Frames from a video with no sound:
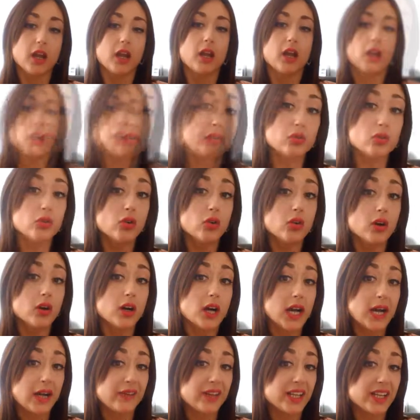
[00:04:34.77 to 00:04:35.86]
Tu
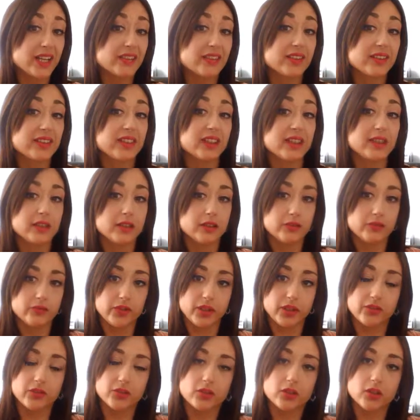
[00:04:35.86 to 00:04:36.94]
avesti
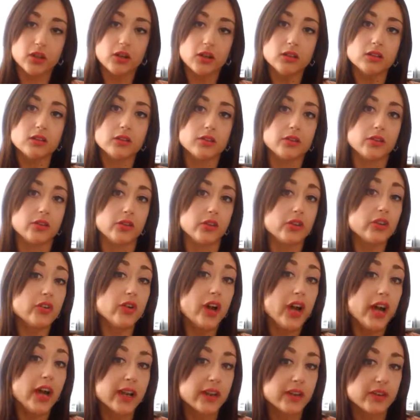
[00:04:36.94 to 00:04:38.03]
visto, so
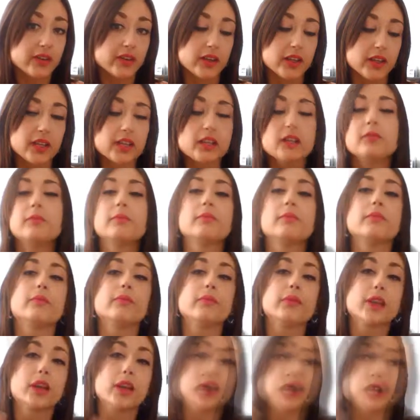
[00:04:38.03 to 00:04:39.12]
you had seen.
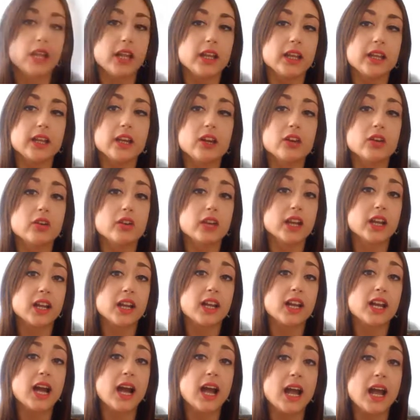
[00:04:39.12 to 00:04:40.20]
Egli or
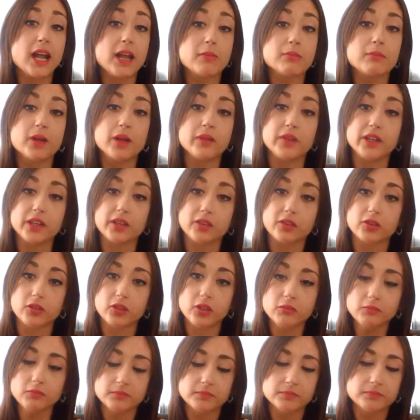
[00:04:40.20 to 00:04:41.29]
ella ebbe
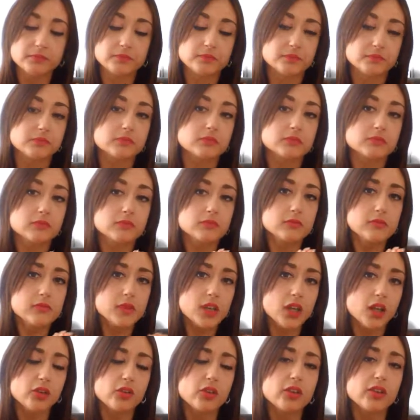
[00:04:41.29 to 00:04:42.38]
visto,
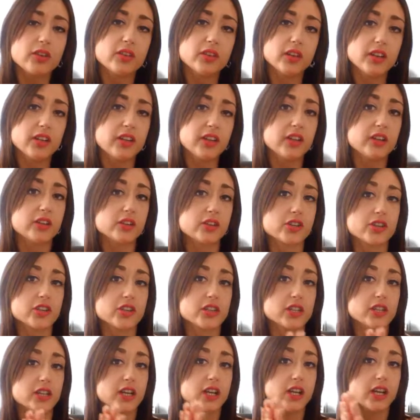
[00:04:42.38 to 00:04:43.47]
so he or
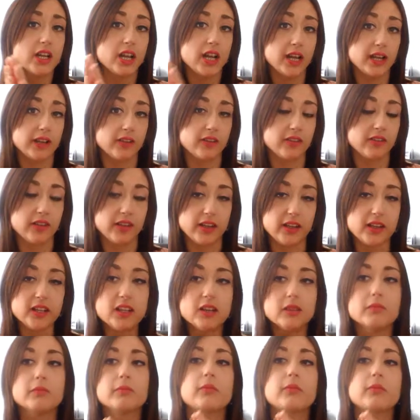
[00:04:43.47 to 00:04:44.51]
she had seen.